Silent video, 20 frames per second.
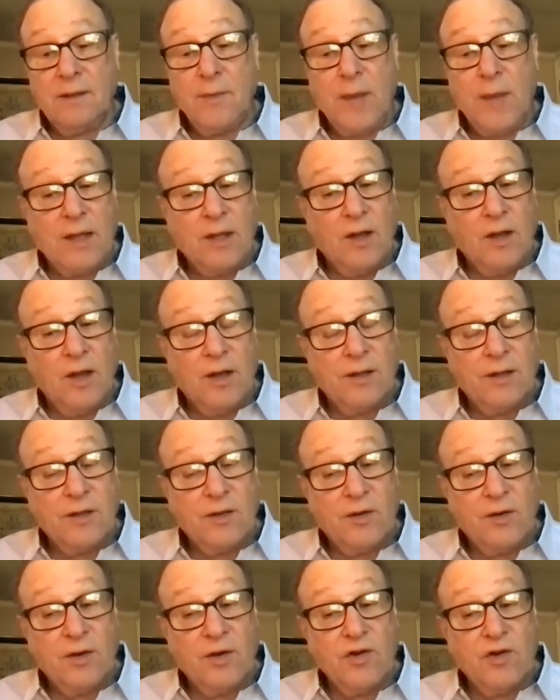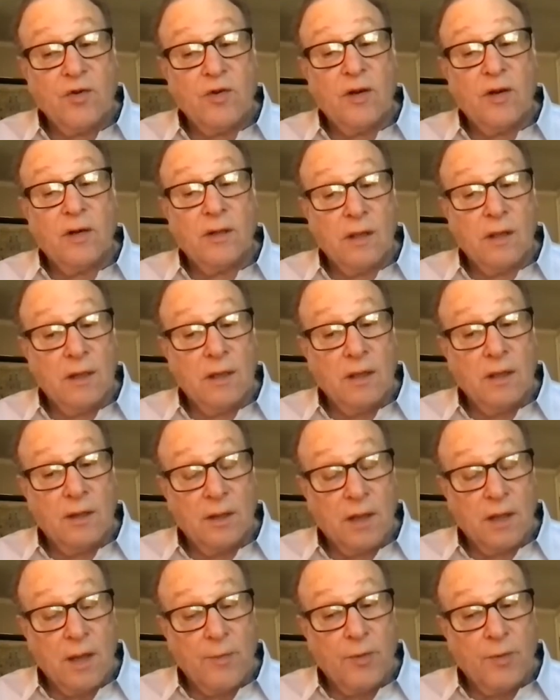make a long story short, a
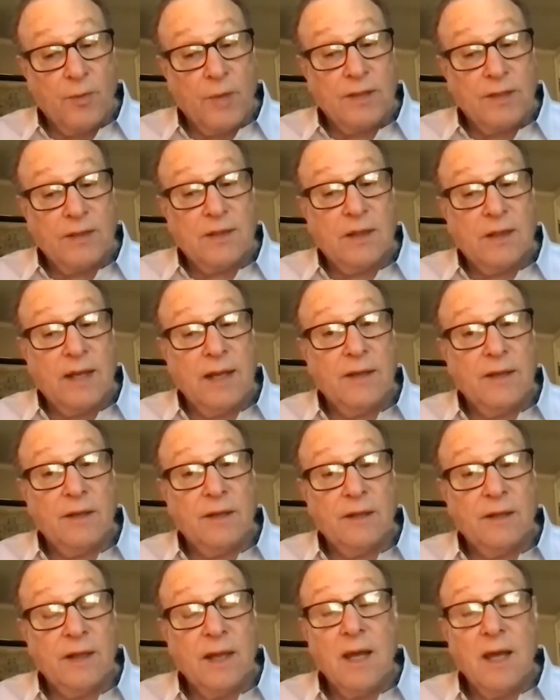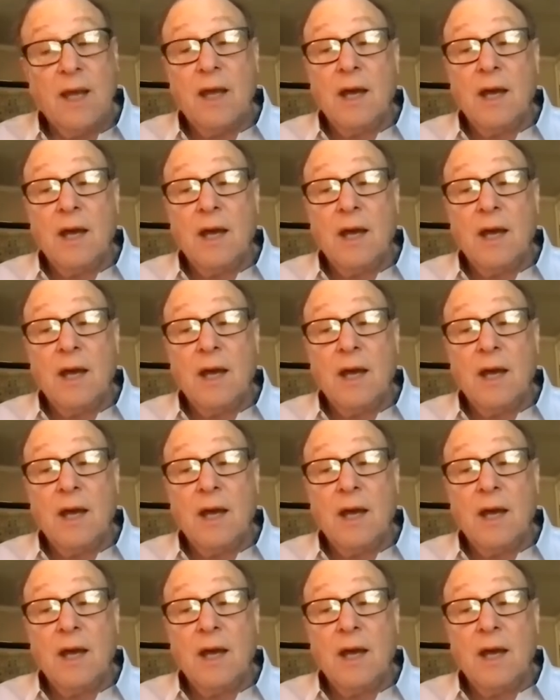couple months later,